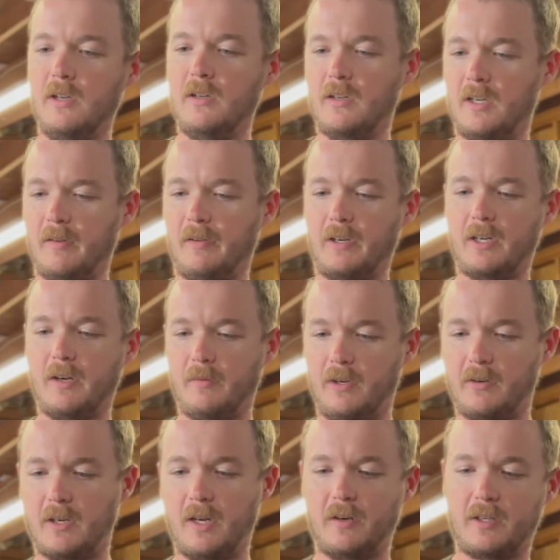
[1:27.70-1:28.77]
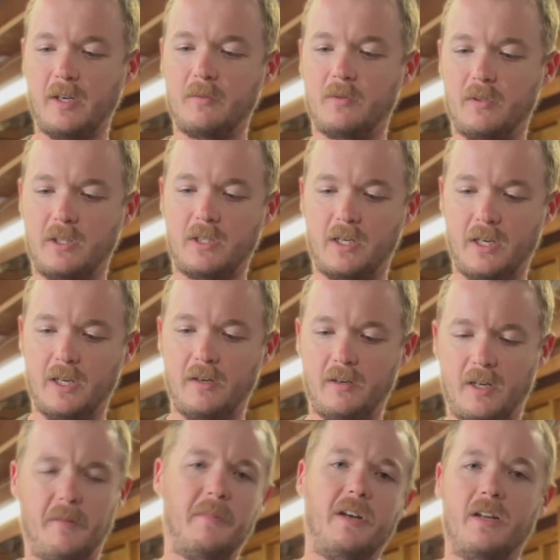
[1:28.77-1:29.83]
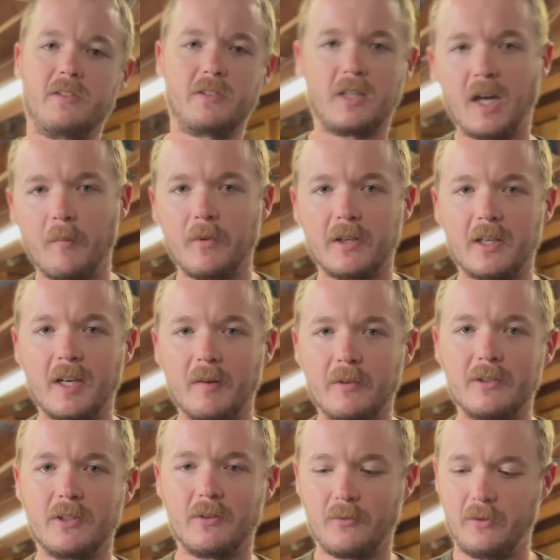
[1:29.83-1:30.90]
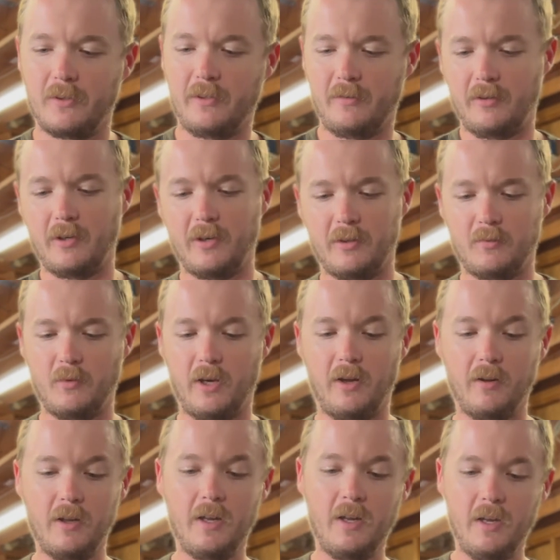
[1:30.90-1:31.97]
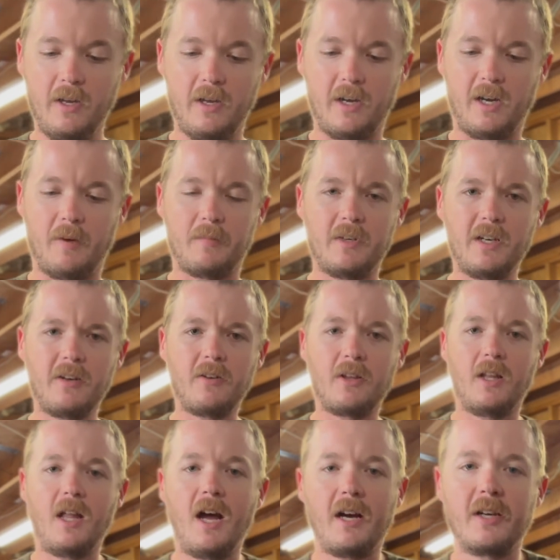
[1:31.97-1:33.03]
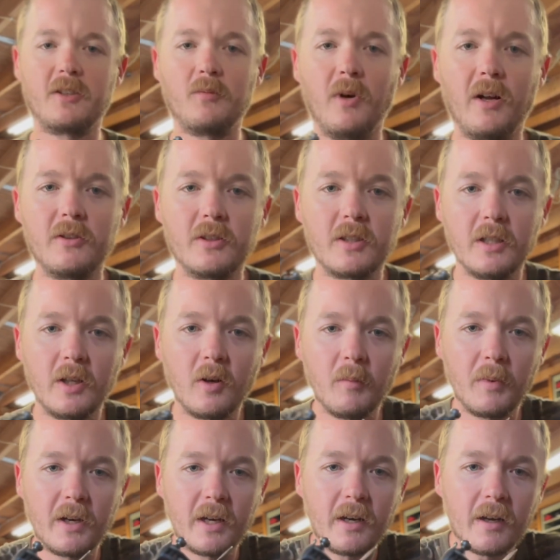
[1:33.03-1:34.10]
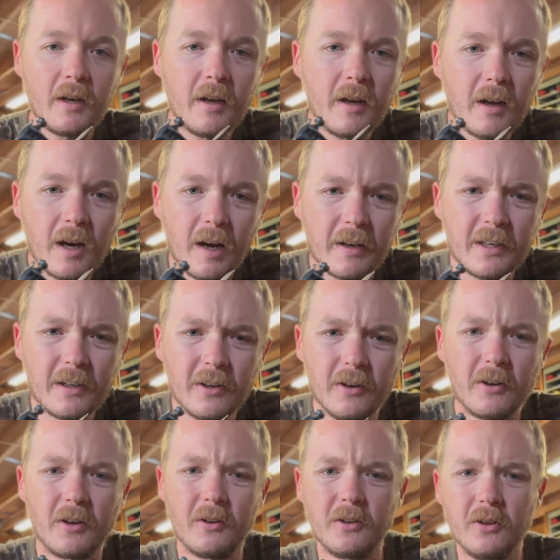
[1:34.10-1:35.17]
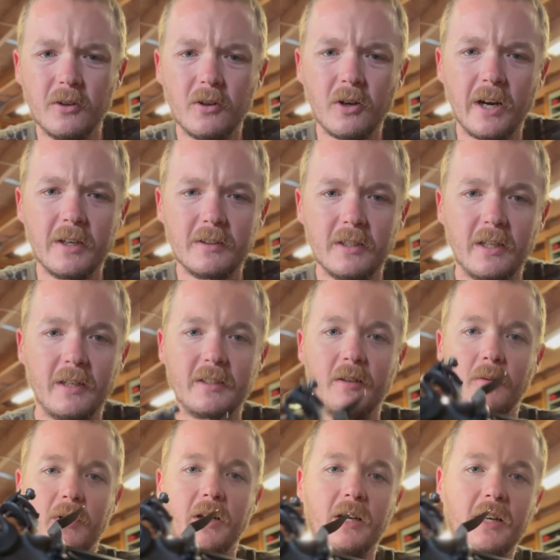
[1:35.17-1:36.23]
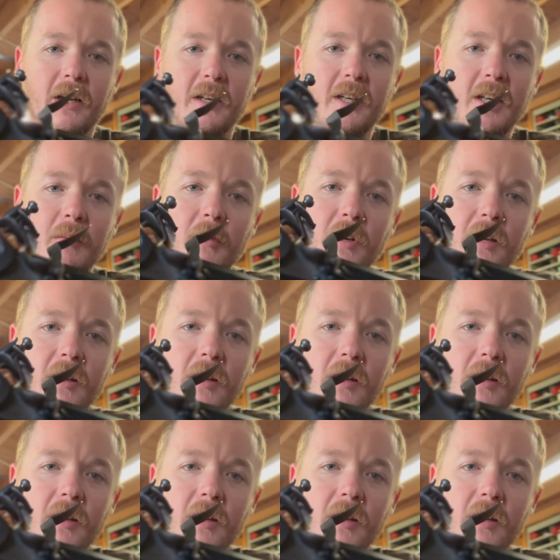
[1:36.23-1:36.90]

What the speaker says: That kind of comes with the kit. It doesn't come with the kit, but you can order it as well. Did it on the lock as well, just a little bit. I didn't do it too crazy because I wanted to kind of keep it,